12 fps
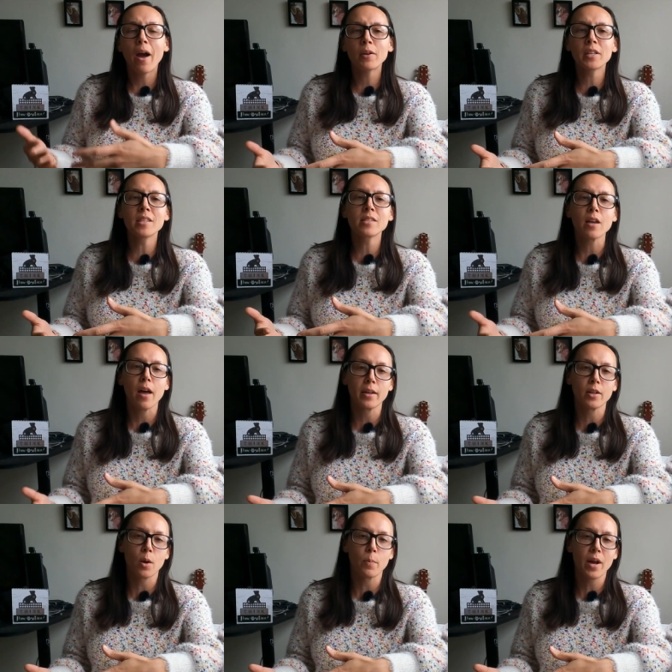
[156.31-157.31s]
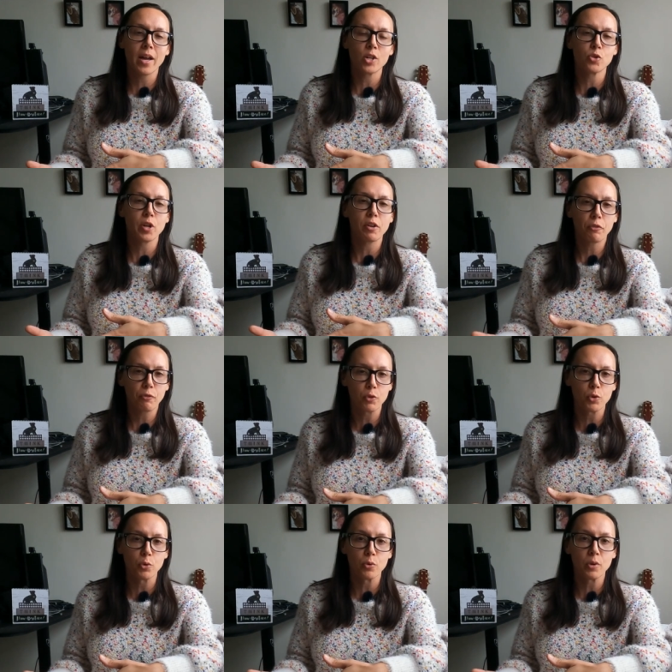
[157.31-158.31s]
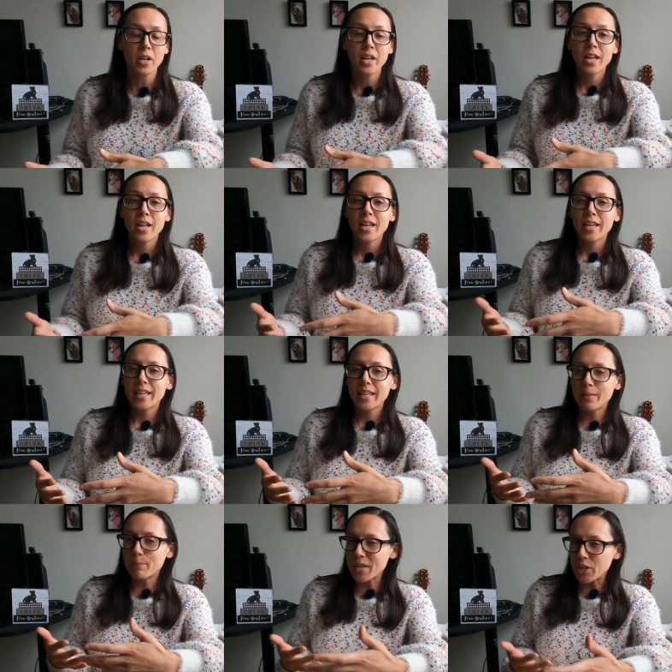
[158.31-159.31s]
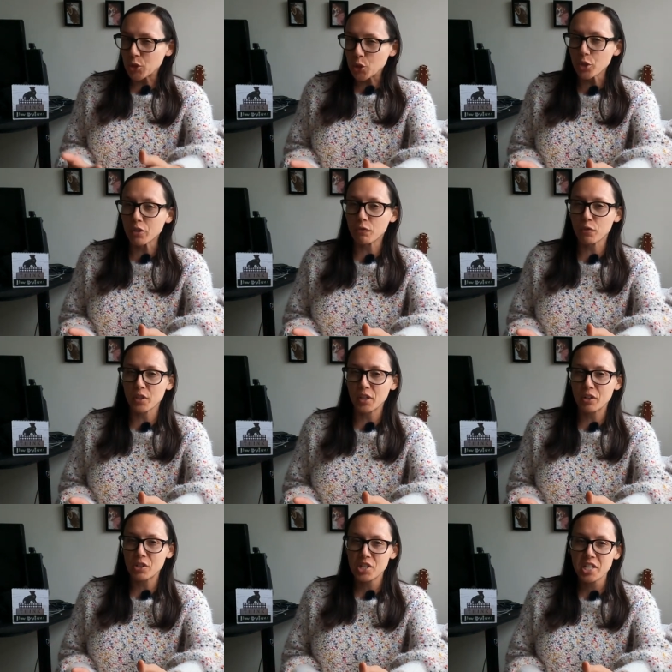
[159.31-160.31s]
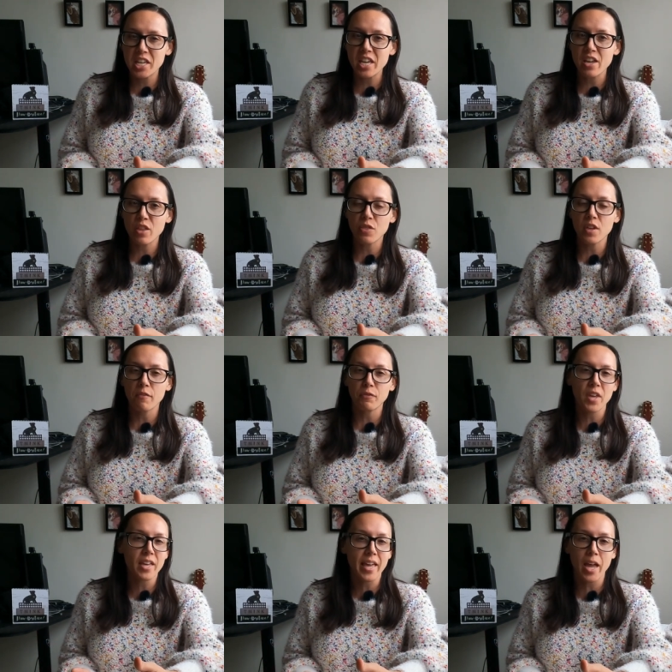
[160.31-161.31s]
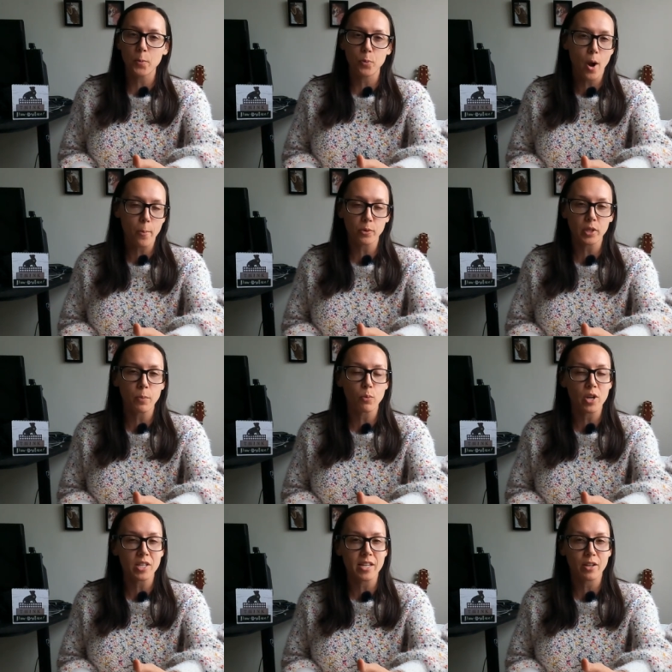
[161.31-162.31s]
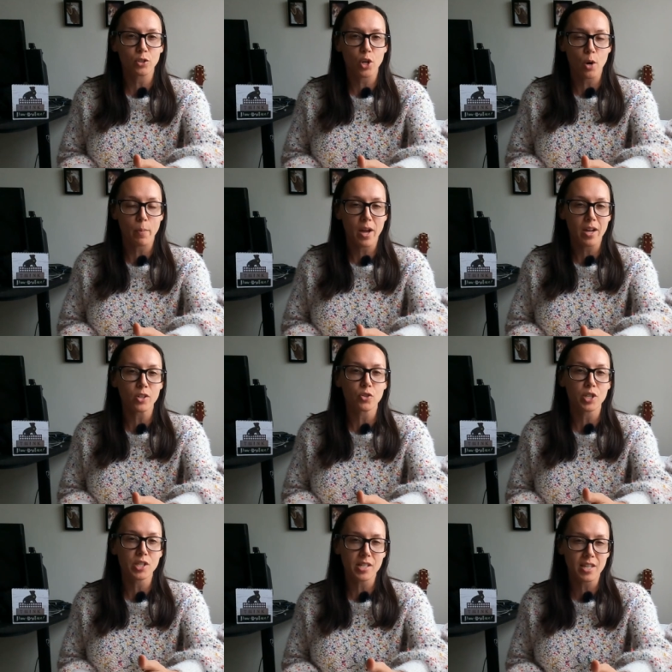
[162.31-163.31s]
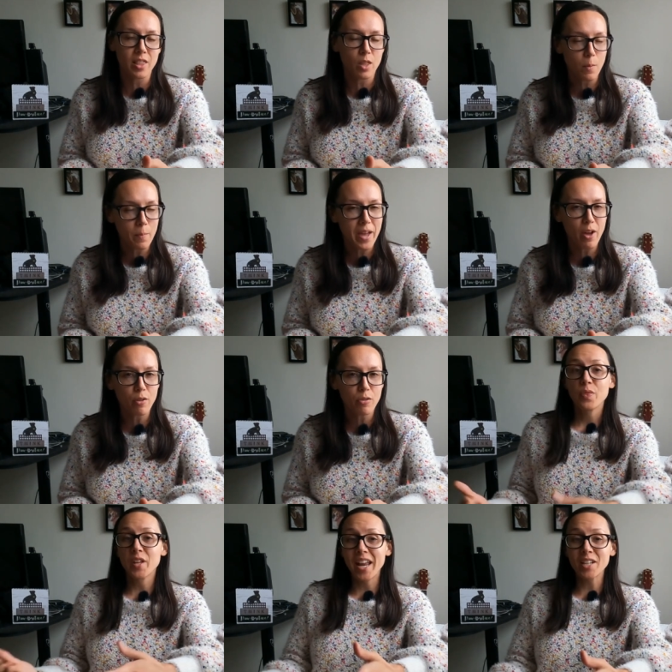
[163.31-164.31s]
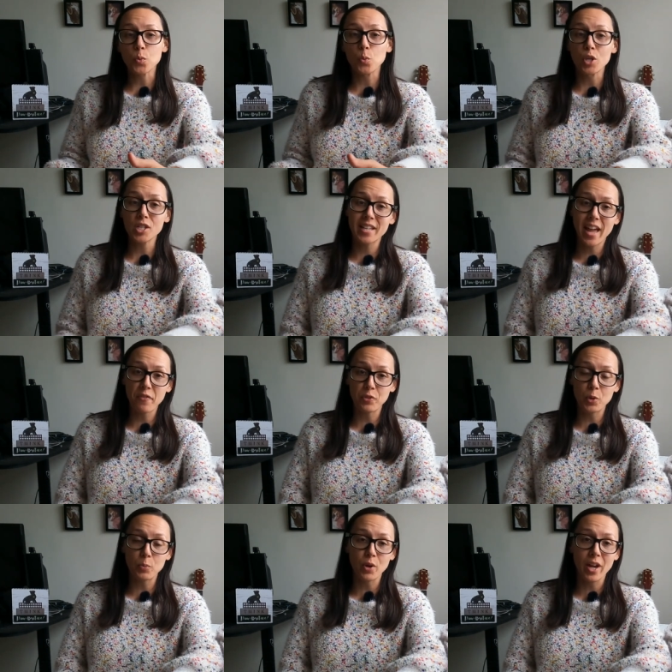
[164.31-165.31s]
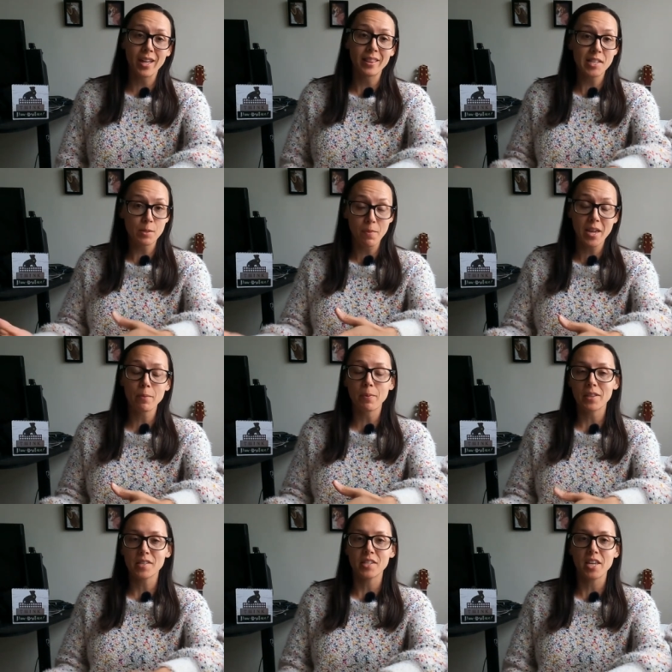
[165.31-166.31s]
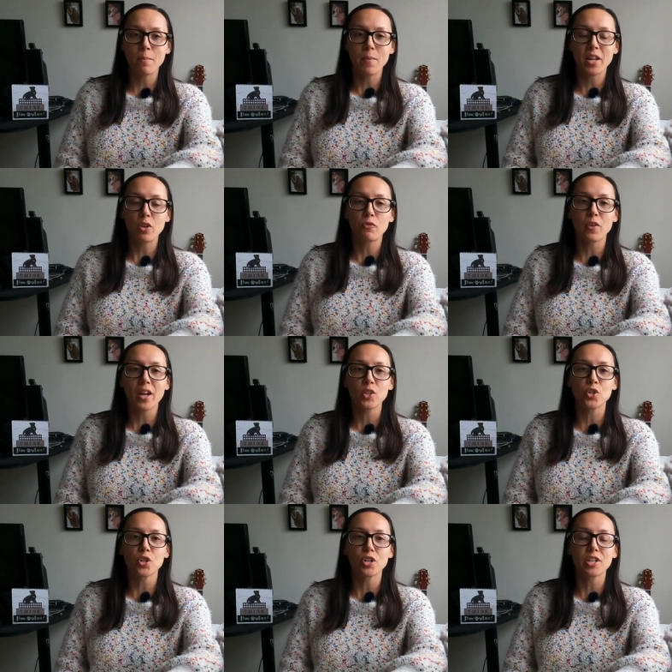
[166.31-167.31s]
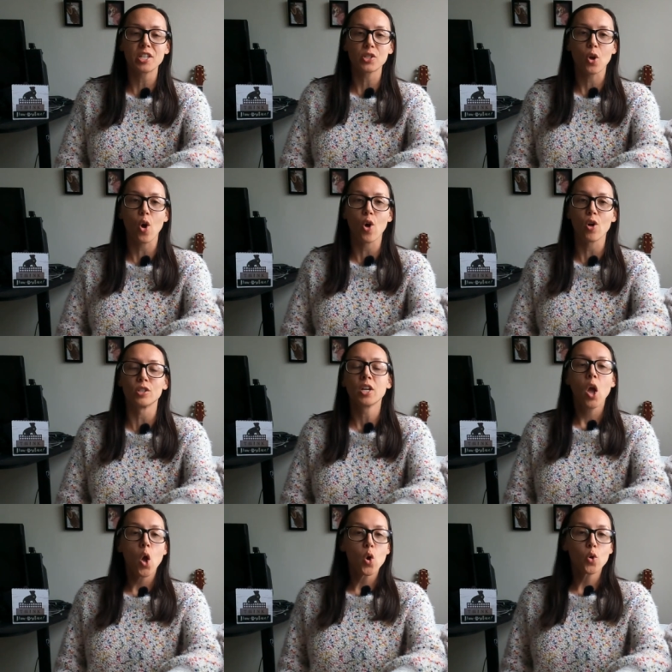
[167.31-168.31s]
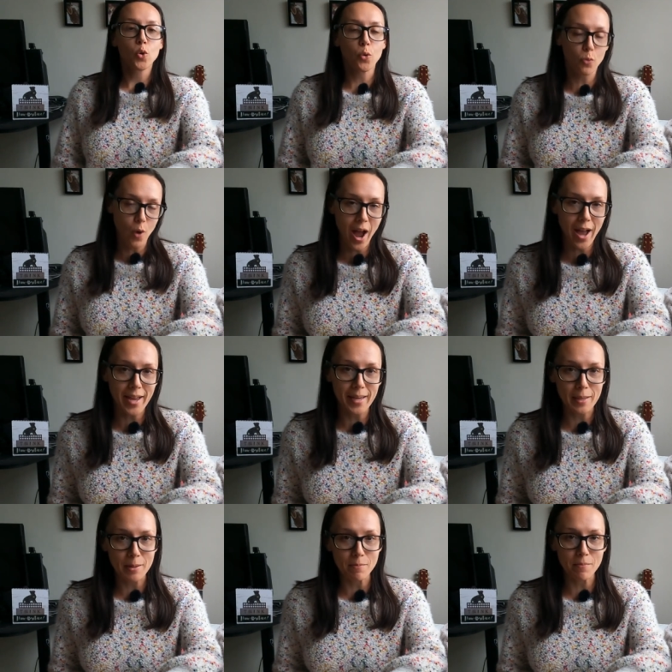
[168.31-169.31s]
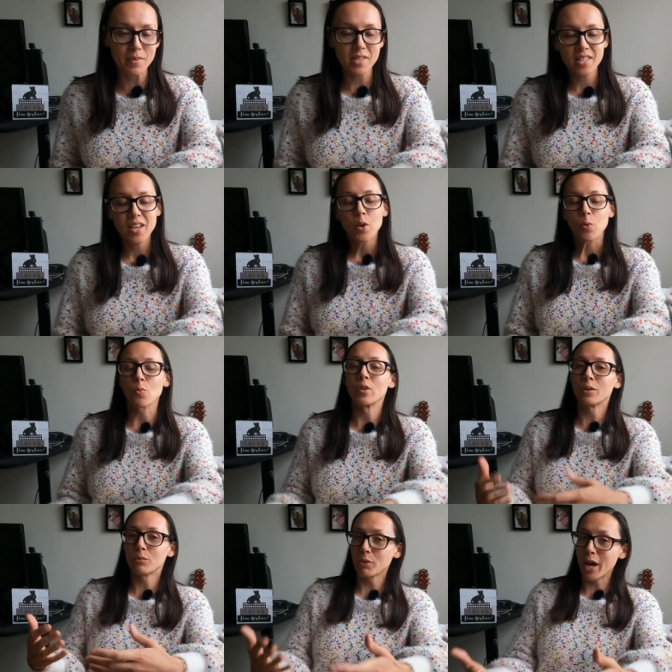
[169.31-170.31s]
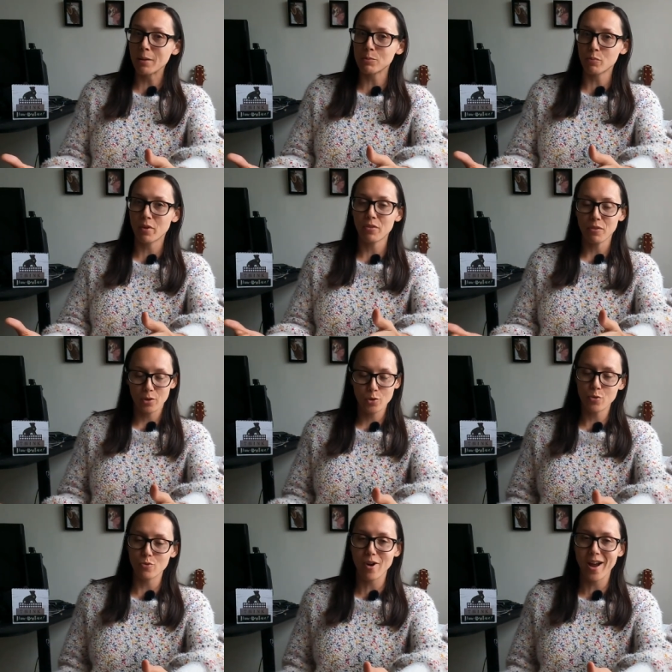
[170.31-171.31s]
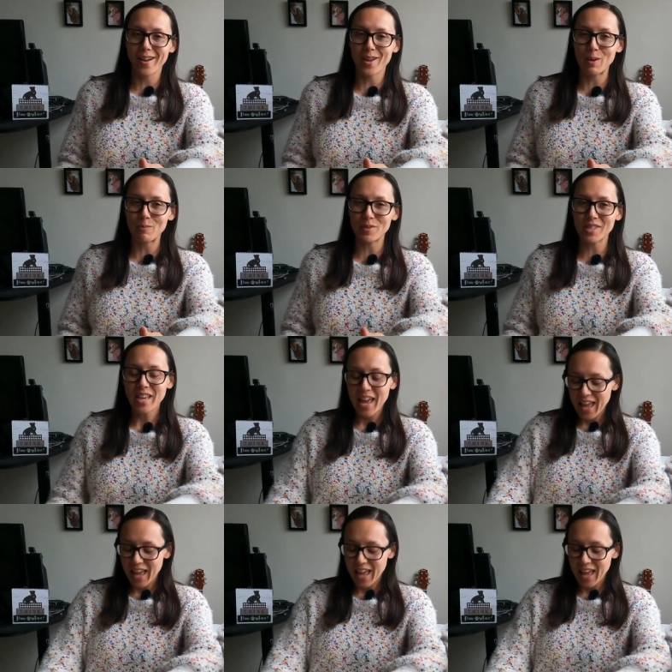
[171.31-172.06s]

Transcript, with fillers: how can this high carbohydrate food be good for their teeth if they can't properly break down carbohydrates in their mouth? The next worst cat food brand that's made by the same manufacturer is called Crimes. Well, it rhymes with crimes.